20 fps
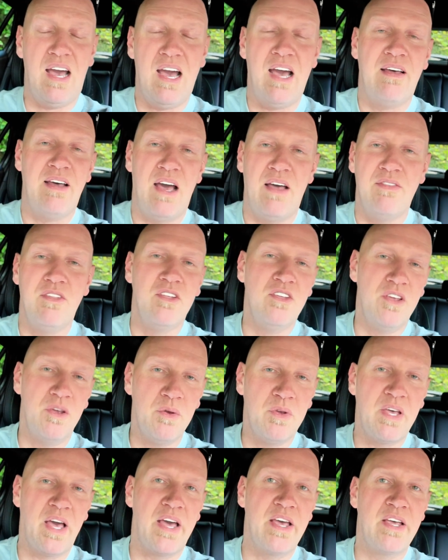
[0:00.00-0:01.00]
and
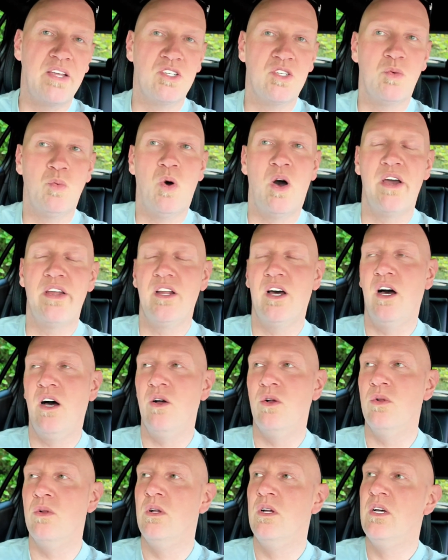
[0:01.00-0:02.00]
the UK as a wider
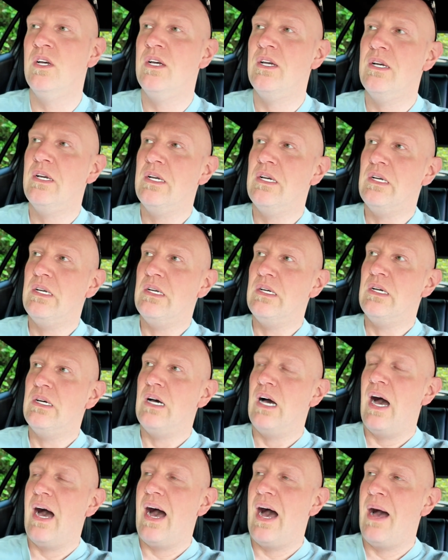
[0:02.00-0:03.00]
whole.
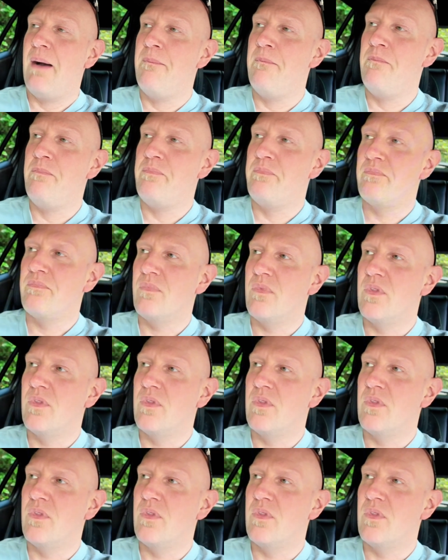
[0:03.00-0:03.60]
So